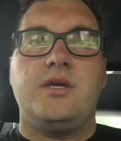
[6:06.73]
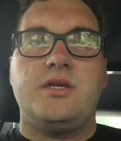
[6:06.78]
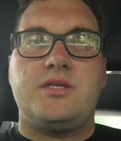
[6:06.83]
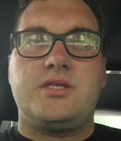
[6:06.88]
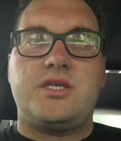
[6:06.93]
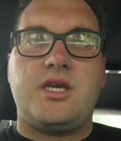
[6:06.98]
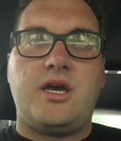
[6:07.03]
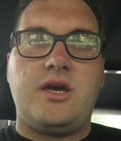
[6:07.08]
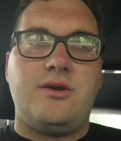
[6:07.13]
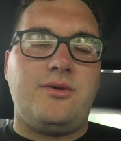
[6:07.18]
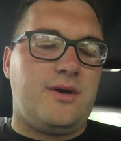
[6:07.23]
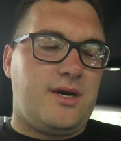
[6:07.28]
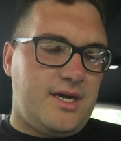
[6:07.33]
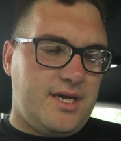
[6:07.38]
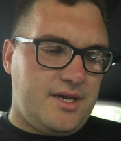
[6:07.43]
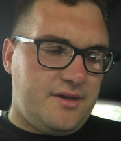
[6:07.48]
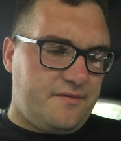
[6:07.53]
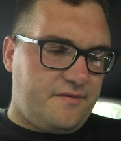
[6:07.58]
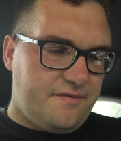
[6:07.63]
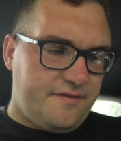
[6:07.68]
So
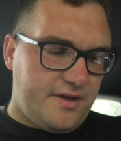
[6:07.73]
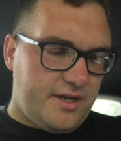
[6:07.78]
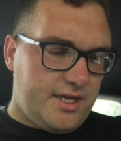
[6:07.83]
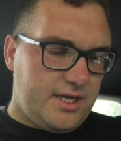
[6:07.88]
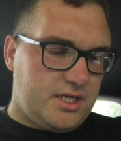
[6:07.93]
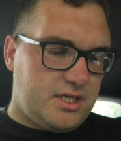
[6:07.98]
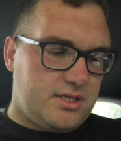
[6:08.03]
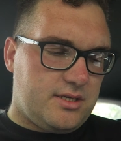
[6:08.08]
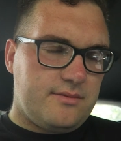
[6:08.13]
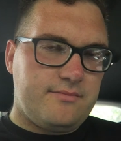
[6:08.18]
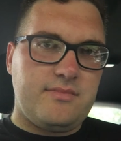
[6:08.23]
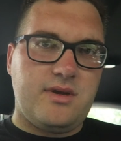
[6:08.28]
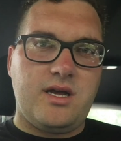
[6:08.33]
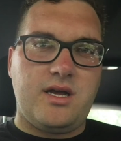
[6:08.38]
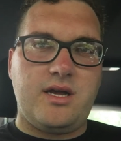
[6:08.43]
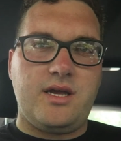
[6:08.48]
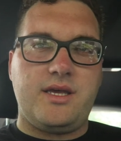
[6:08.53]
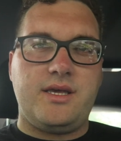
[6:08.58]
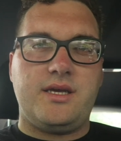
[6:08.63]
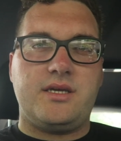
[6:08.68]
I have finished
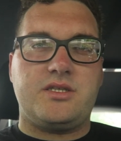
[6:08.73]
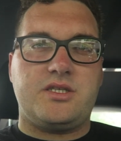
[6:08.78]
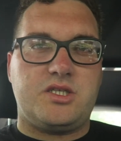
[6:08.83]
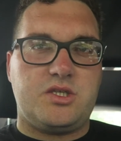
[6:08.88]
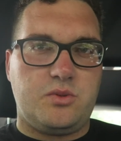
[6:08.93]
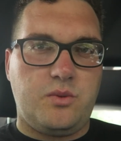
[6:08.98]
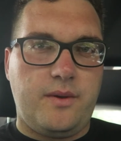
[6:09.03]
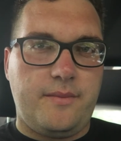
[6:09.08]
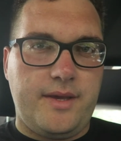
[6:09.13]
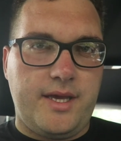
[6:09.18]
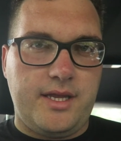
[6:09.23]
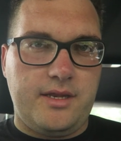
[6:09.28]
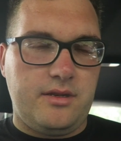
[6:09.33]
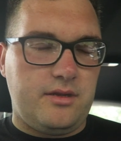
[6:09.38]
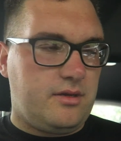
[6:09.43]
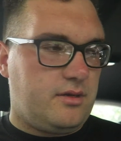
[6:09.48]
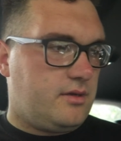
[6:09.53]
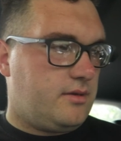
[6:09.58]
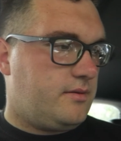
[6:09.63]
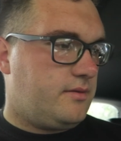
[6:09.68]
my
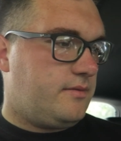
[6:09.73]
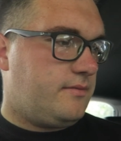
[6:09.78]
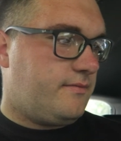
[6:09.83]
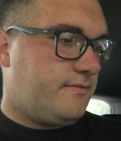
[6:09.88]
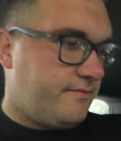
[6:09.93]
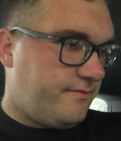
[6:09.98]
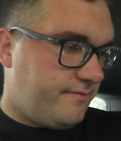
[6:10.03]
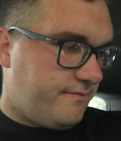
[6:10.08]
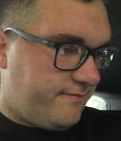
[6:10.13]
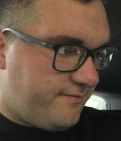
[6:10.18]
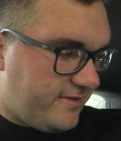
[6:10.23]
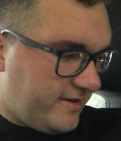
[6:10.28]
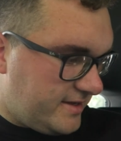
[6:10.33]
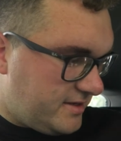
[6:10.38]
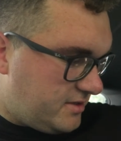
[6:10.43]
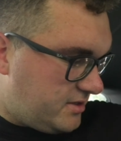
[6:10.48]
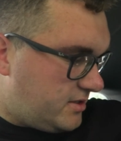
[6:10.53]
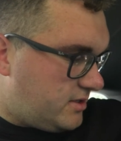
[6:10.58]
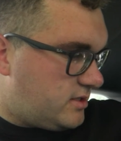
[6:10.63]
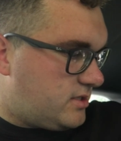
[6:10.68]
swimming
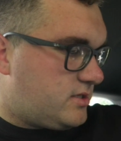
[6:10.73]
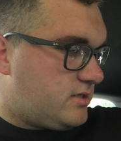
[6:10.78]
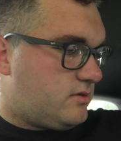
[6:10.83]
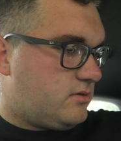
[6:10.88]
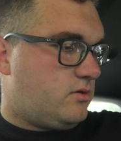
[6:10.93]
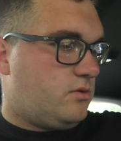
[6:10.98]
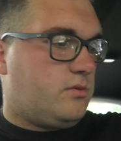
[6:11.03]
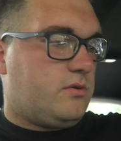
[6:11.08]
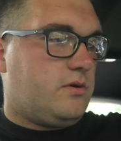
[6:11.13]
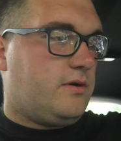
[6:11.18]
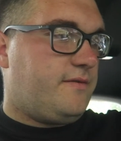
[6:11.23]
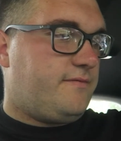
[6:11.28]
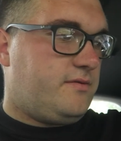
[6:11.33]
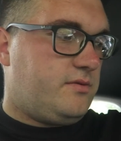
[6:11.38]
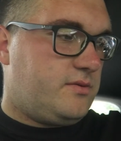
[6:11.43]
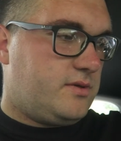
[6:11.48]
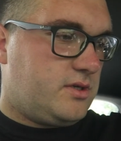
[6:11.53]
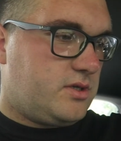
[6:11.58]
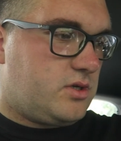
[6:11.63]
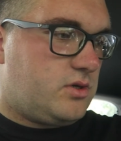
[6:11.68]
fitness, or whatever
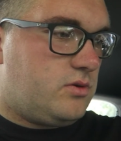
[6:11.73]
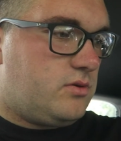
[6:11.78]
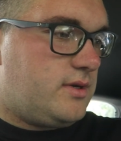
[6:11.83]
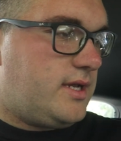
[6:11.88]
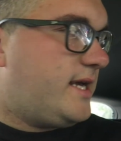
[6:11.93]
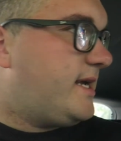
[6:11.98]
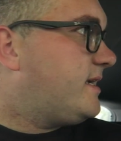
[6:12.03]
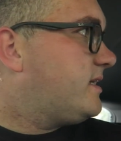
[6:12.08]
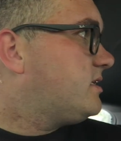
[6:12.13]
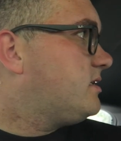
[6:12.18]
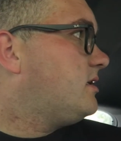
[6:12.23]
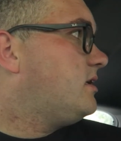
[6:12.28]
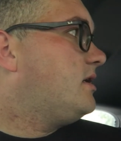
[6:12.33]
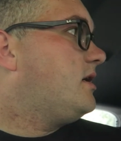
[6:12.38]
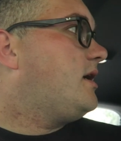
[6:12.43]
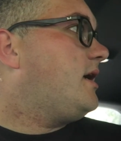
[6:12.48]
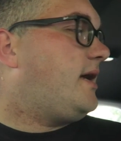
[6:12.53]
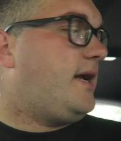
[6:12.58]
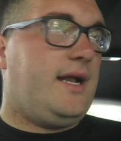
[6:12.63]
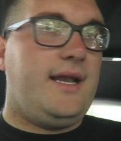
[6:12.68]
you want to call it,
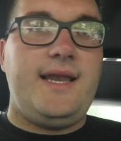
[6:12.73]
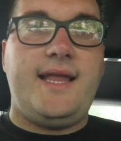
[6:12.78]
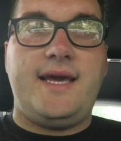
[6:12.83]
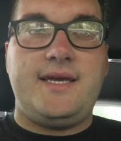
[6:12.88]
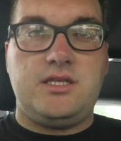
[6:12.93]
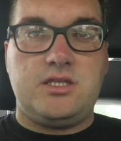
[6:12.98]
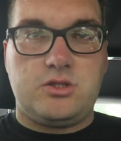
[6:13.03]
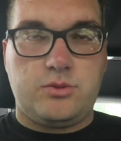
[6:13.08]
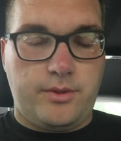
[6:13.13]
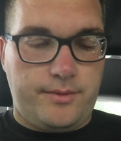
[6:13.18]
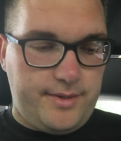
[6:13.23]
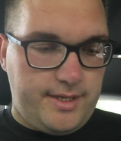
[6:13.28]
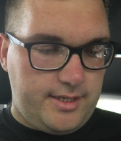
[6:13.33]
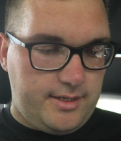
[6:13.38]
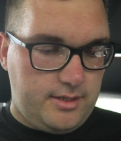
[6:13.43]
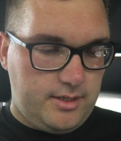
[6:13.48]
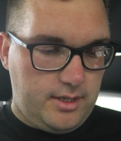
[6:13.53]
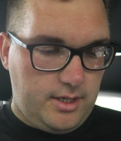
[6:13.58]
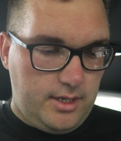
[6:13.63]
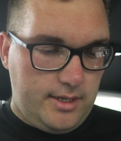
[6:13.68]
lane swimming.